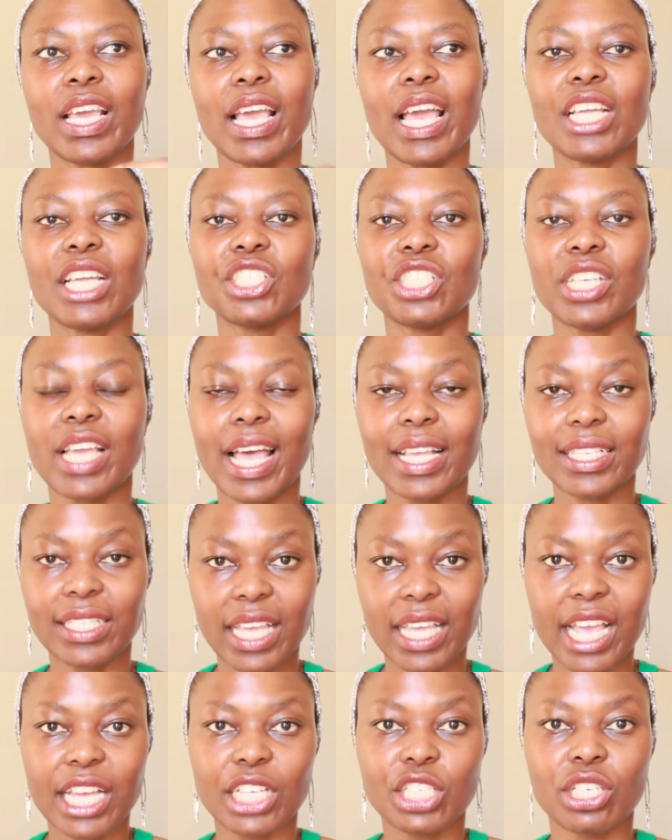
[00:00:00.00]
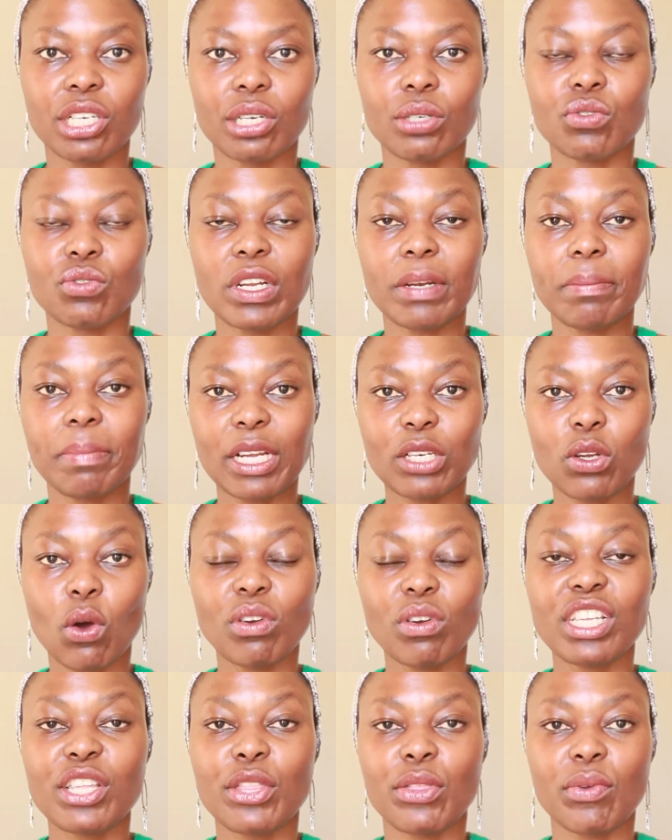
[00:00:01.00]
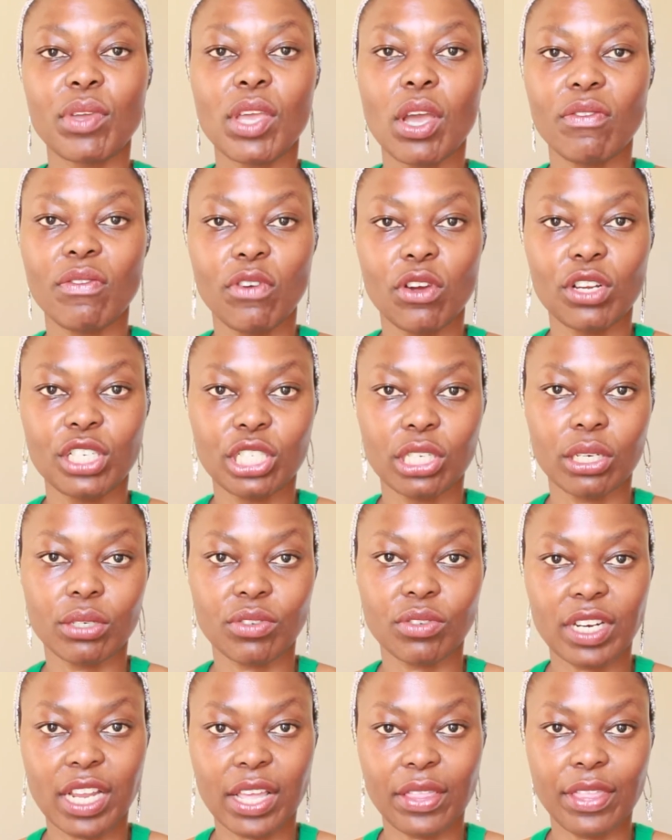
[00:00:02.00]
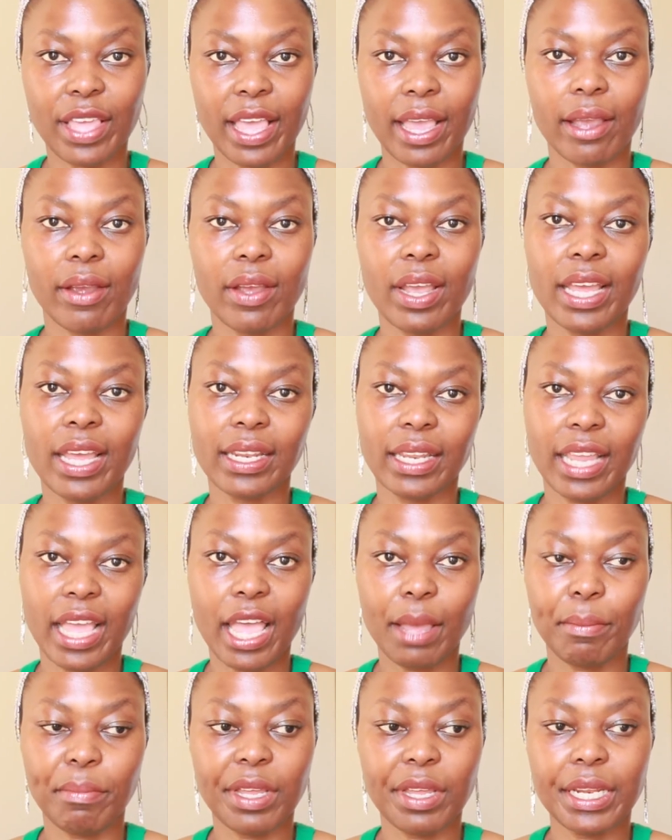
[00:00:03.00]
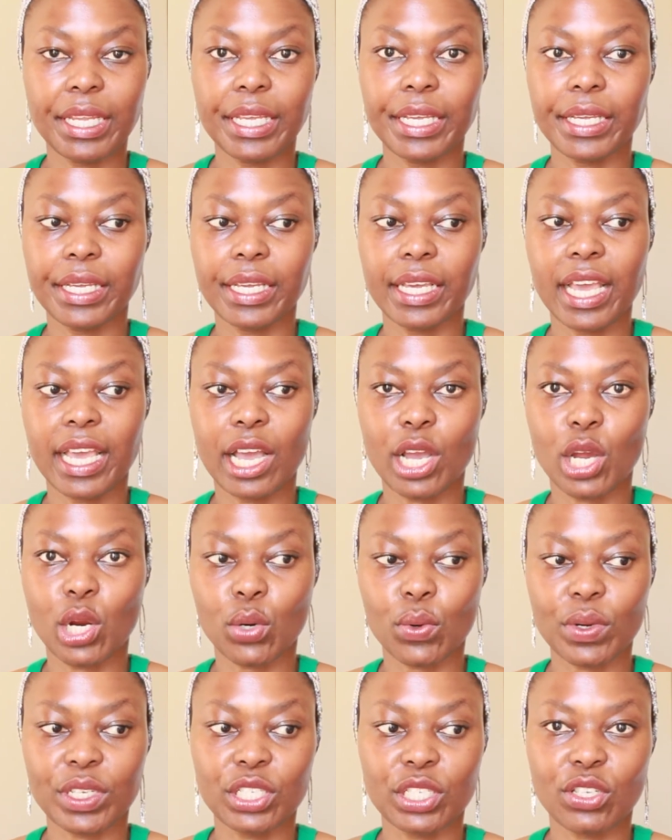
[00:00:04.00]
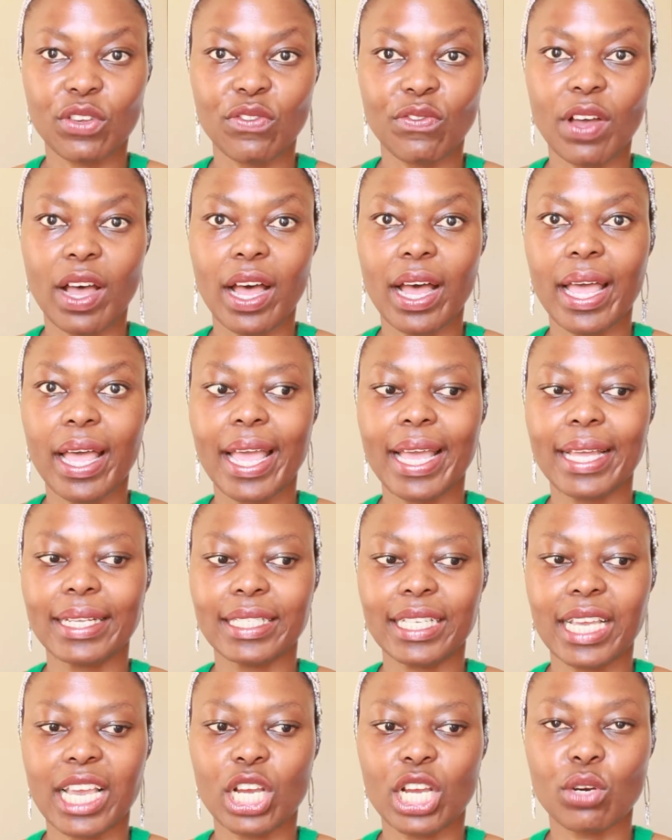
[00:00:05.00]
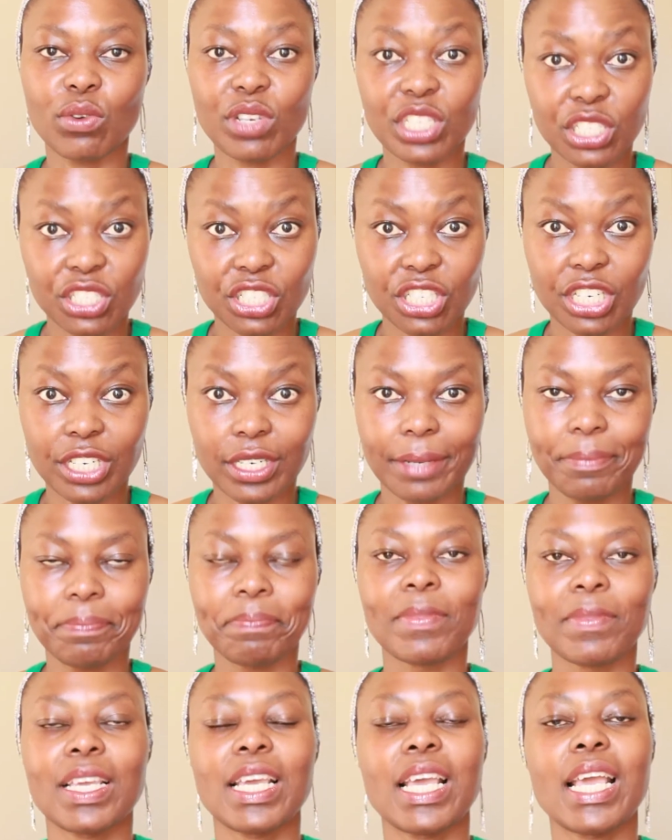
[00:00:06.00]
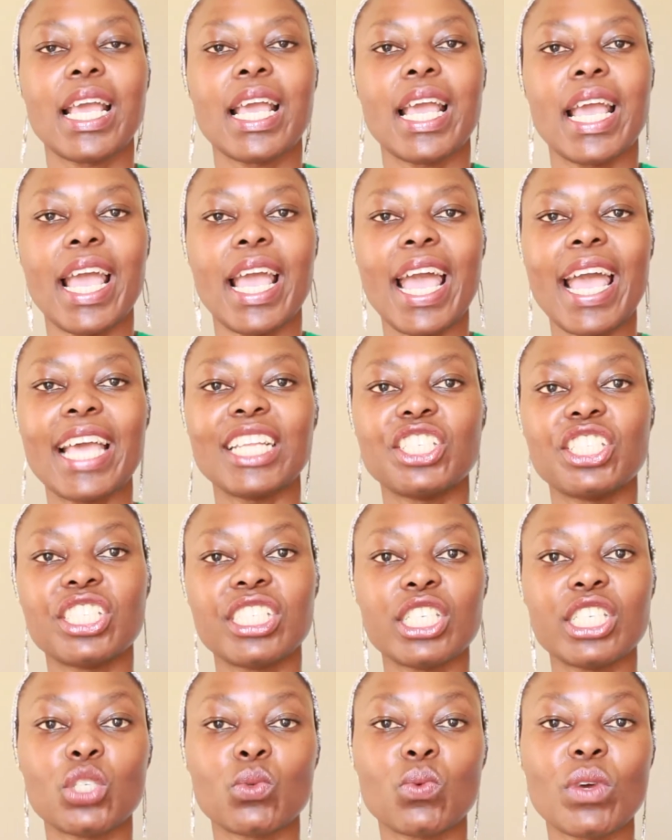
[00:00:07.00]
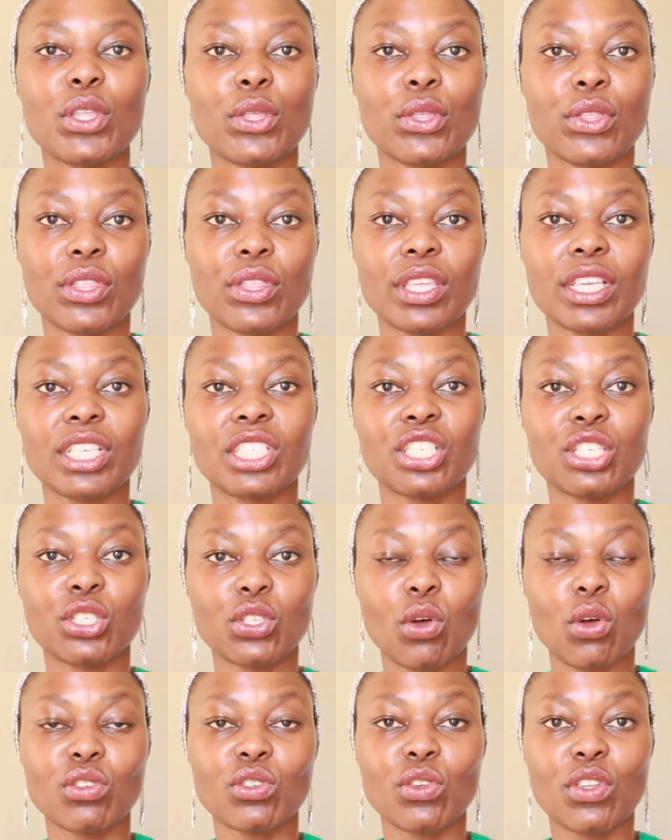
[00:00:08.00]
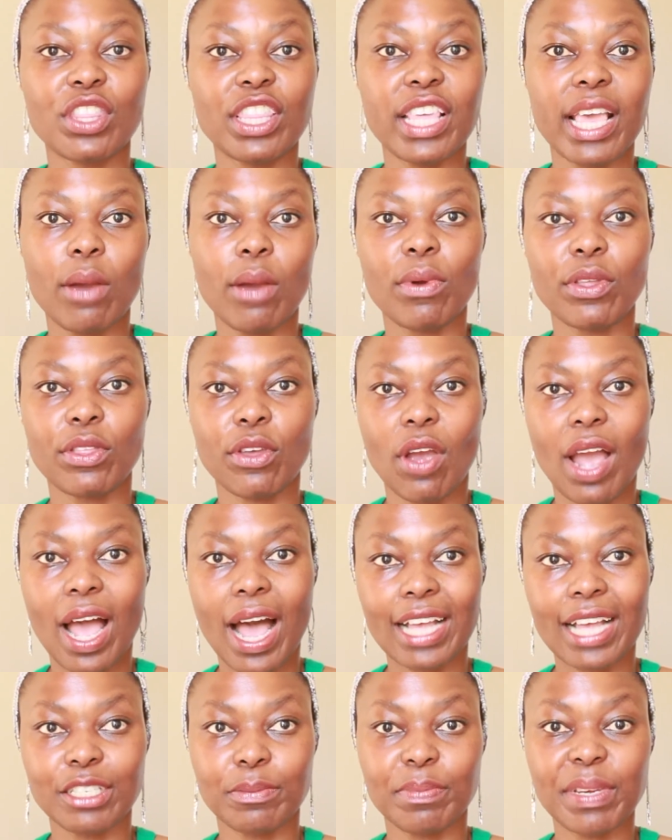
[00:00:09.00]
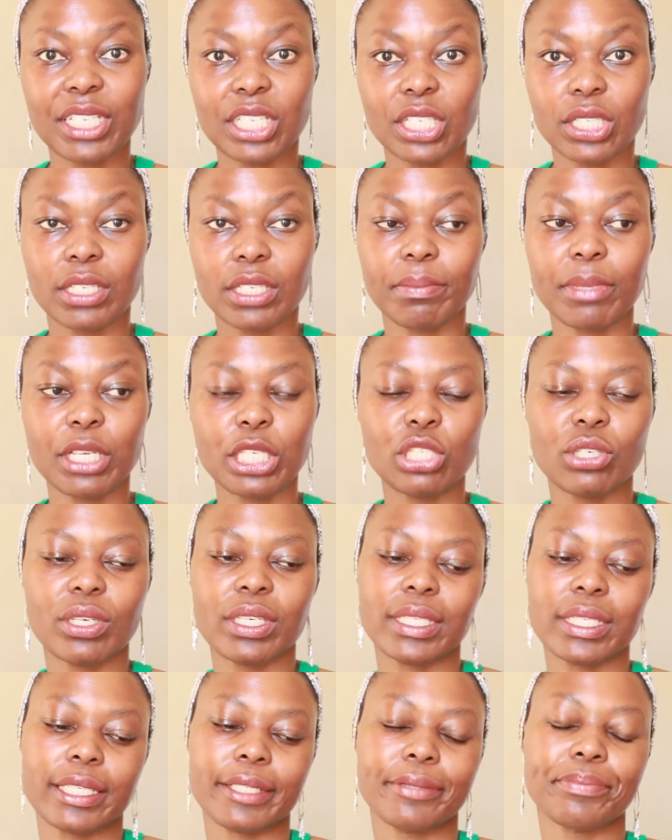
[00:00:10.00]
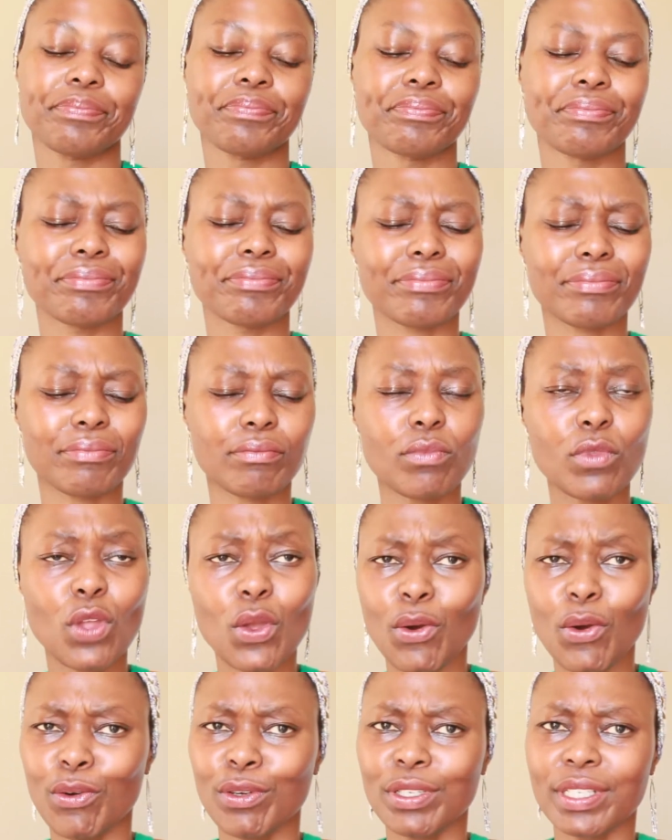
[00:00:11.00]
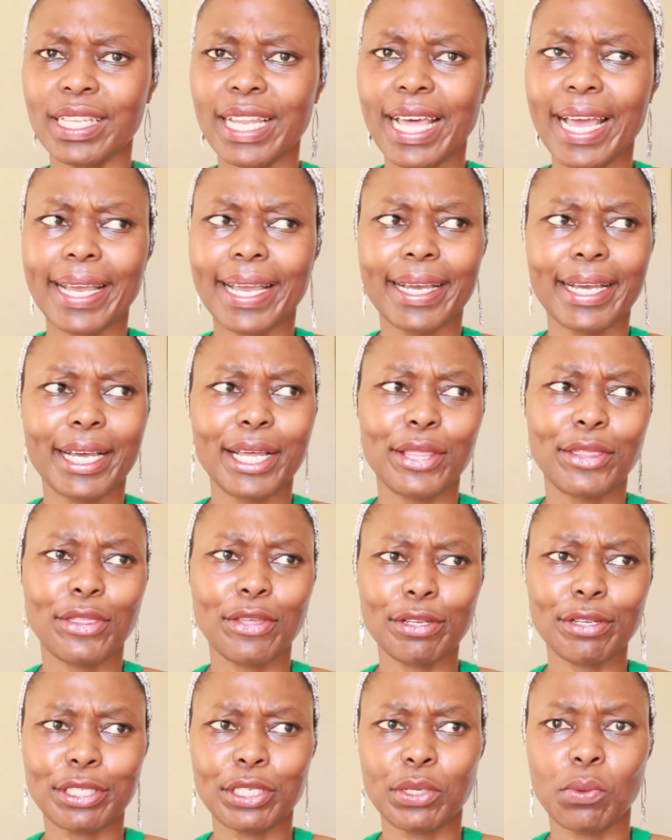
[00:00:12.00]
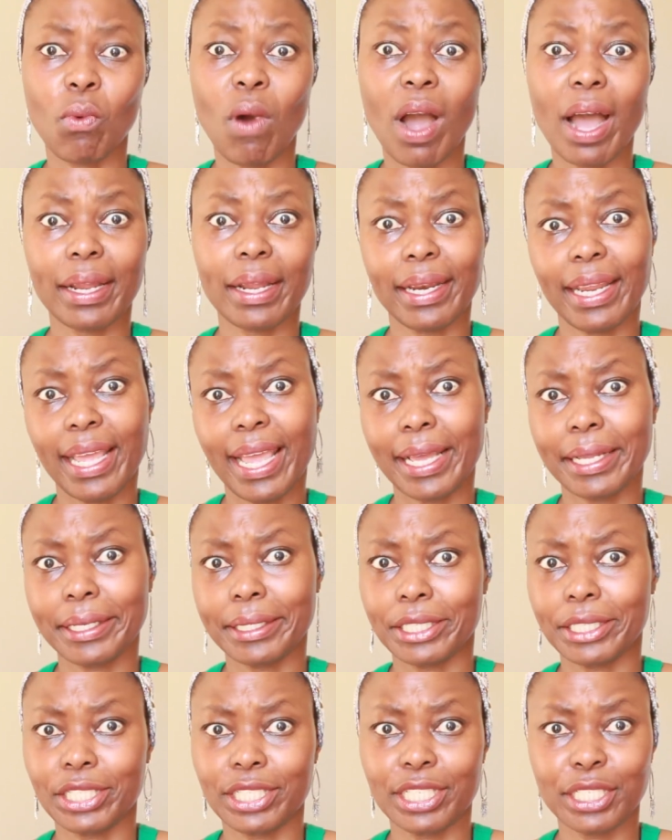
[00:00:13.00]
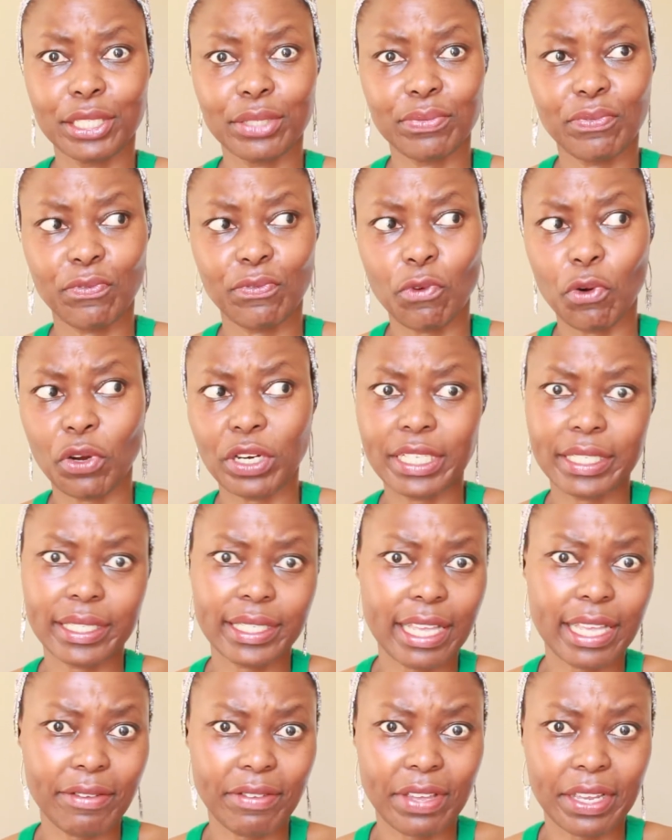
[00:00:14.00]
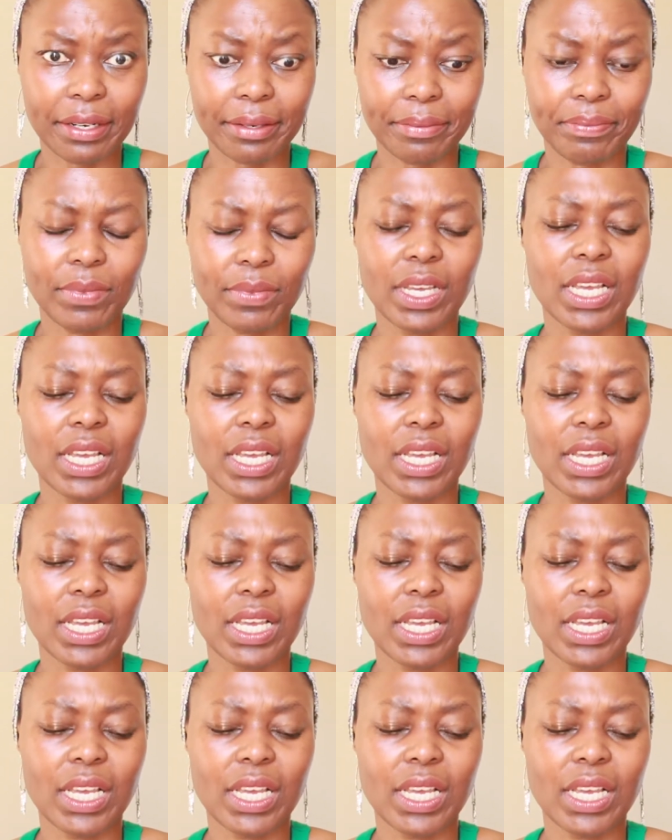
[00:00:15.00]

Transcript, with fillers: and she has 8 children, but only 3 of her children are there, an Emily, a Christopher, and a Christian. And she's also there with her husband Demetrius, who's like 31 and she's 47.